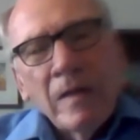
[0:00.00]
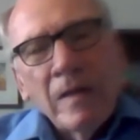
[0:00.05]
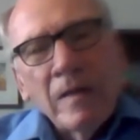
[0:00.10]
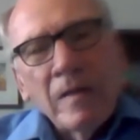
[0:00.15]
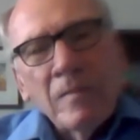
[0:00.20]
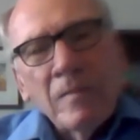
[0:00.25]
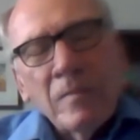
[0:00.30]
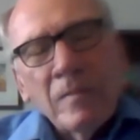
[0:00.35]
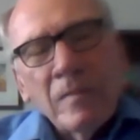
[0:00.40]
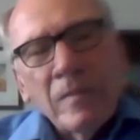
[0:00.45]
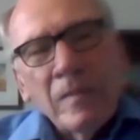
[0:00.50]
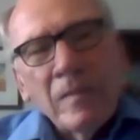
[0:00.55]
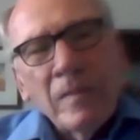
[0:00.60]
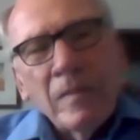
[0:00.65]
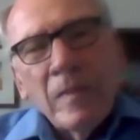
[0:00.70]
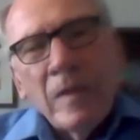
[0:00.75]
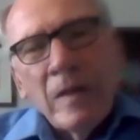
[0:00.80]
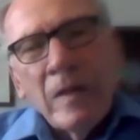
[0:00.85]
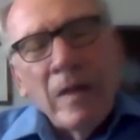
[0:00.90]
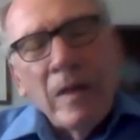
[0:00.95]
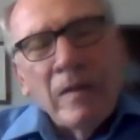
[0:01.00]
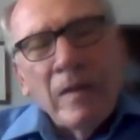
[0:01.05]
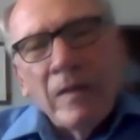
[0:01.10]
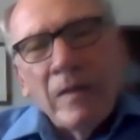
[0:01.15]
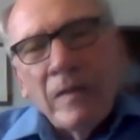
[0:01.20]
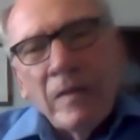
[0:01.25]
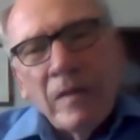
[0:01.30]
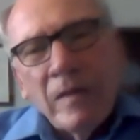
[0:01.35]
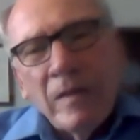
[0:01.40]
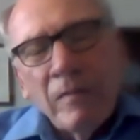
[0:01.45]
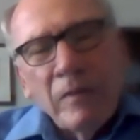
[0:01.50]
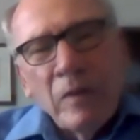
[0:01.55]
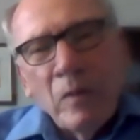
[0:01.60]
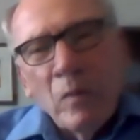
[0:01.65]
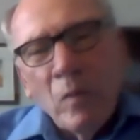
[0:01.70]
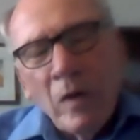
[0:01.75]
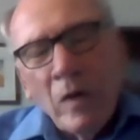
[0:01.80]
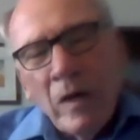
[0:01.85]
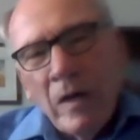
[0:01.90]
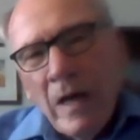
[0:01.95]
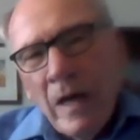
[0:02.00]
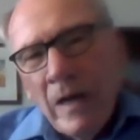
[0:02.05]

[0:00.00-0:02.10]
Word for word: Um, and, and if you are,